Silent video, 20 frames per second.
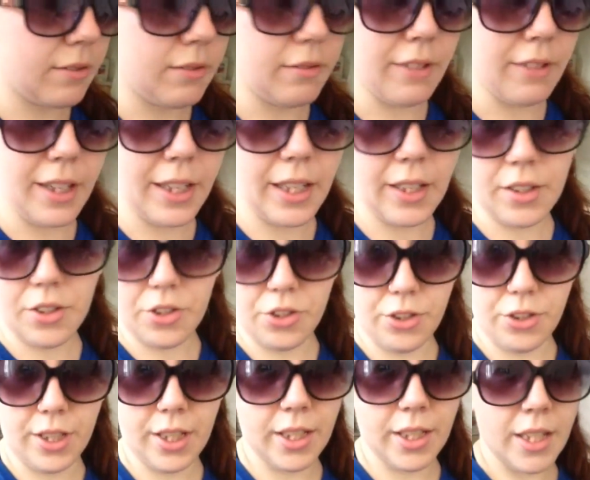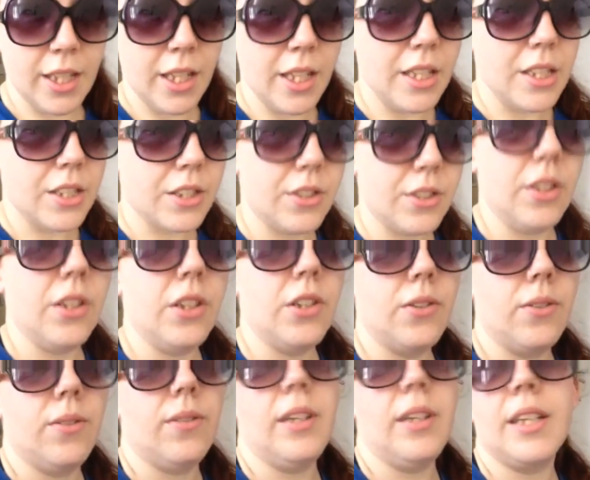right down the street.
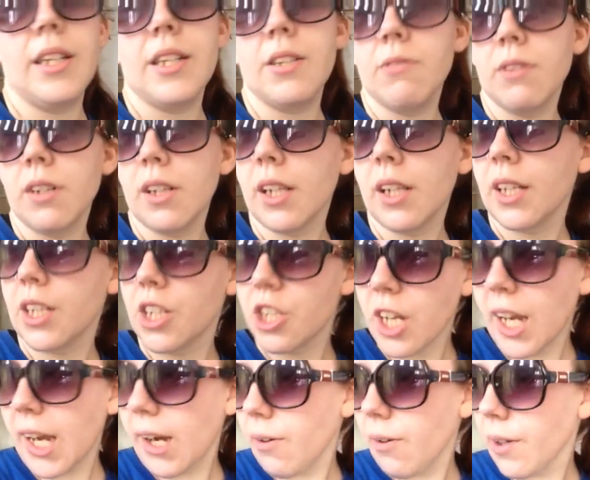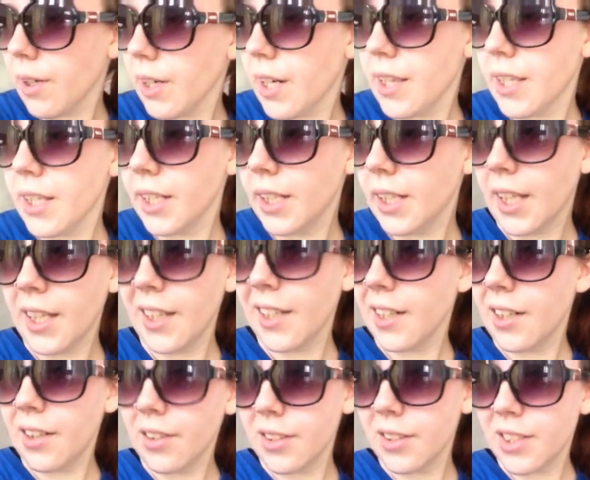So I didn't want to like shower and then like get
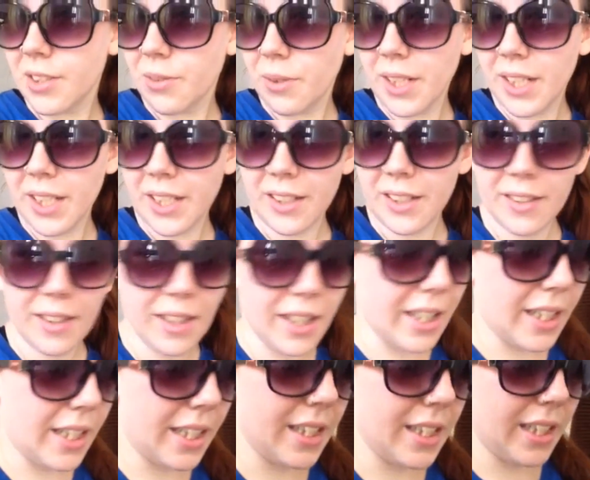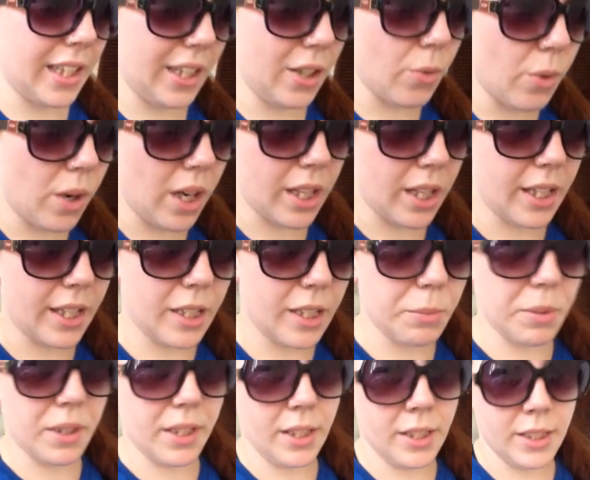all sweaty and hot again like walking here
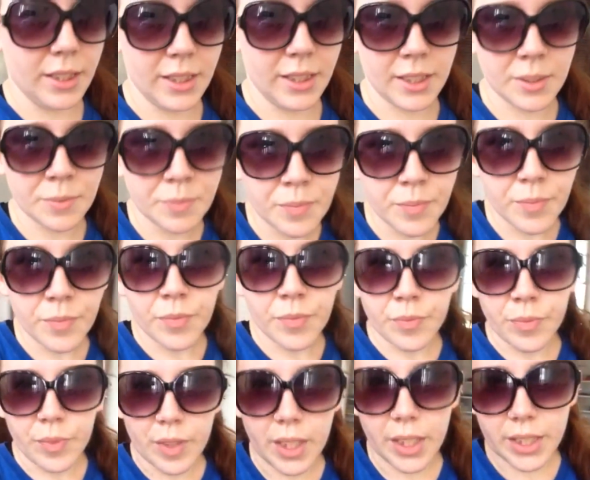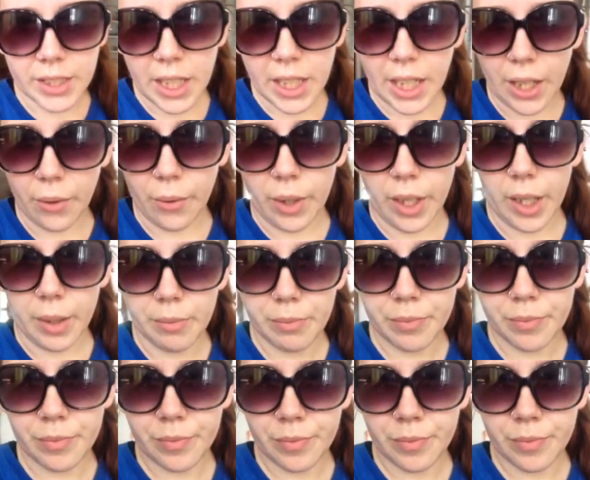because it's hot and warm.